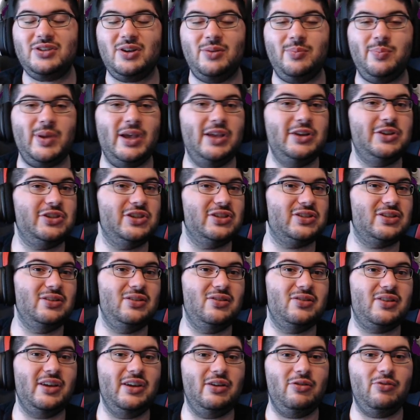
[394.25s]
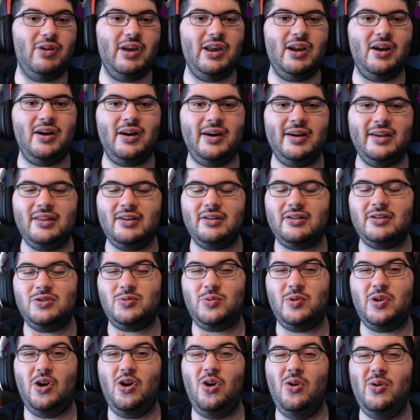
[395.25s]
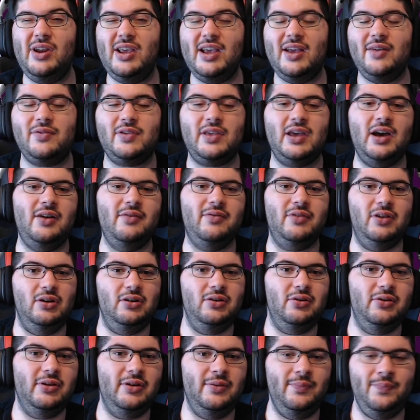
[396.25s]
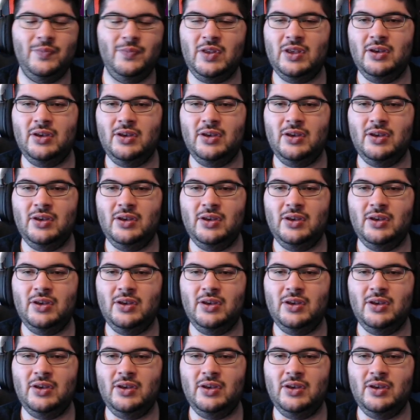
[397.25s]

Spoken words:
our bench isn't looking great either, because we only have Calvert-Lewin,